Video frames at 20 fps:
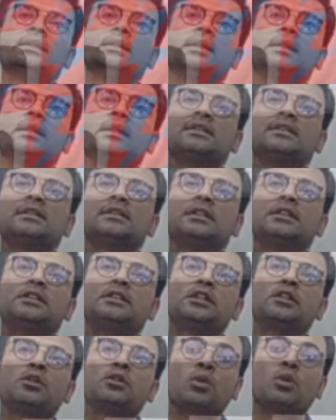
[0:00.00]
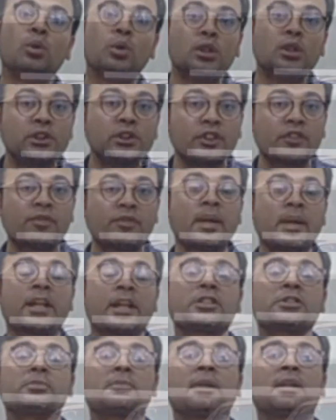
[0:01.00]
there are certain roles of
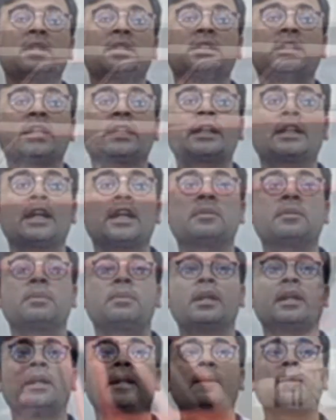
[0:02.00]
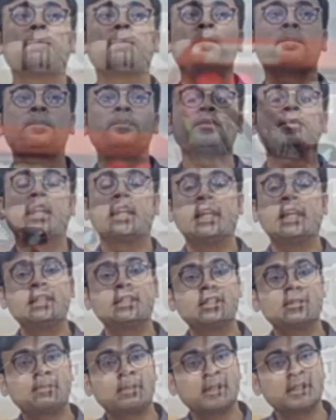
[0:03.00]
management that can be
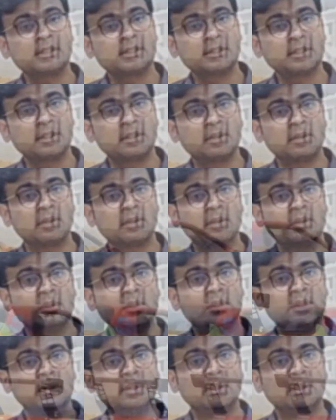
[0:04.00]
interpersonal role.